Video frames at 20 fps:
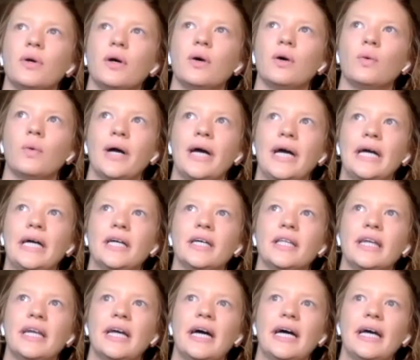aware
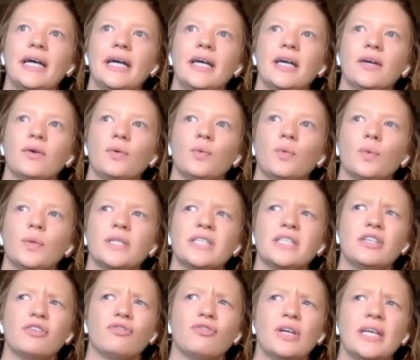that I was
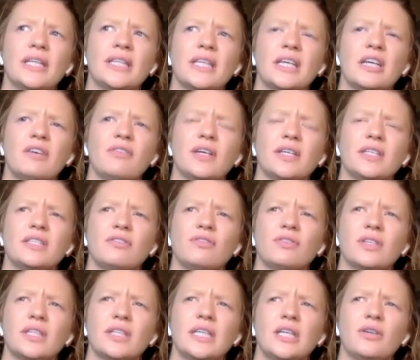different, that I felt
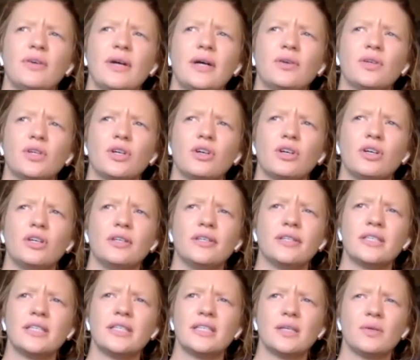differently around
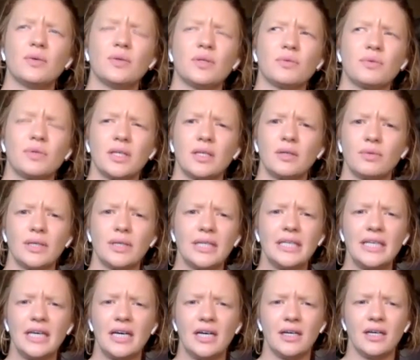girls since I was really, really
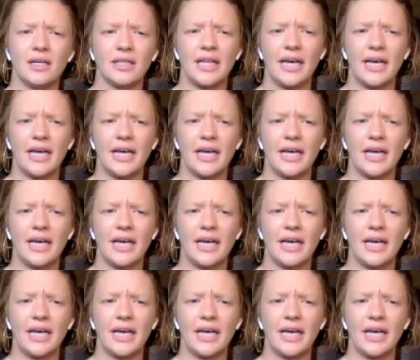young.